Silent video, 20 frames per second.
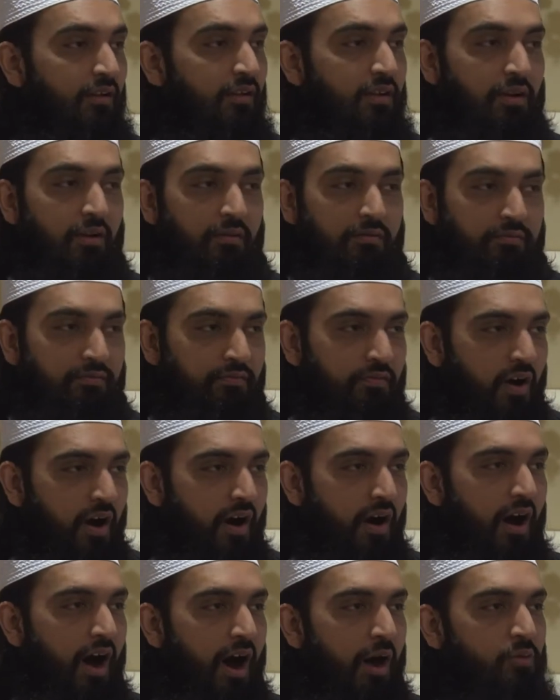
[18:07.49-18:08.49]
you know,
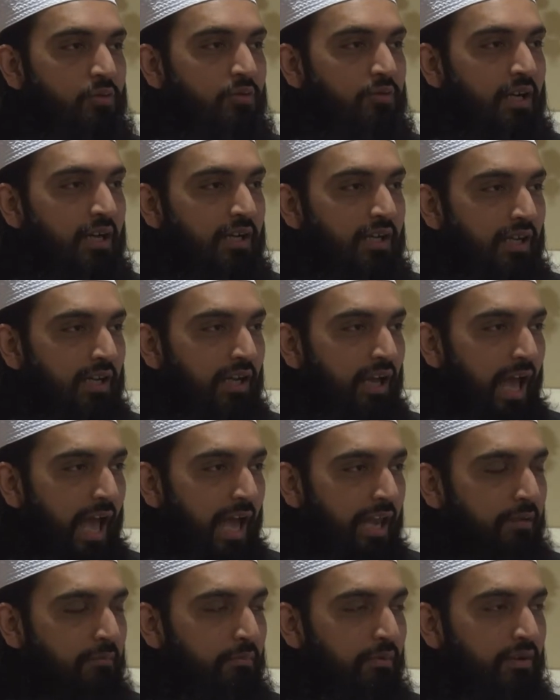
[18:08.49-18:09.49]
far outranking
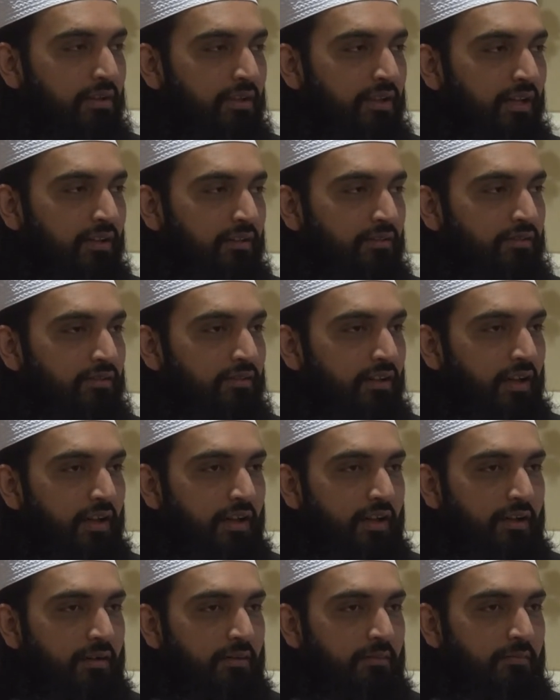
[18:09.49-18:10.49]
anybody else
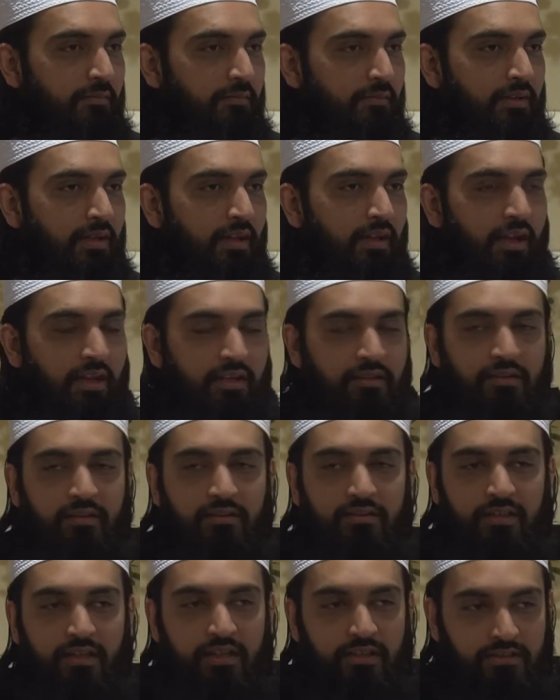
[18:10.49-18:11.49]
um, in the
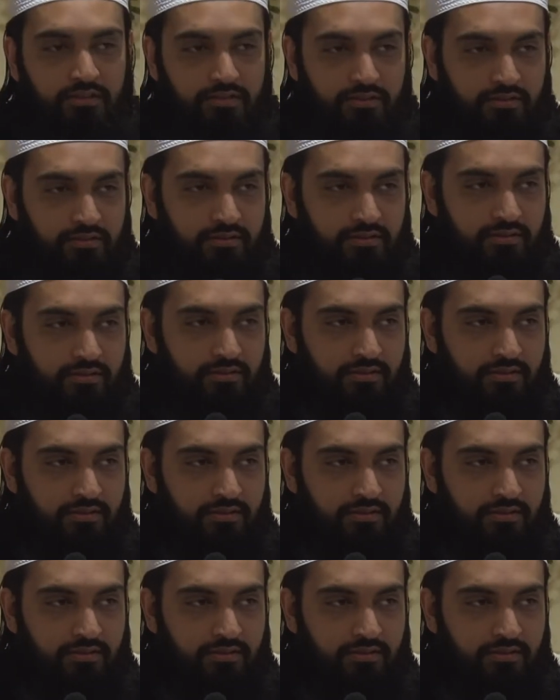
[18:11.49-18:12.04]
creation.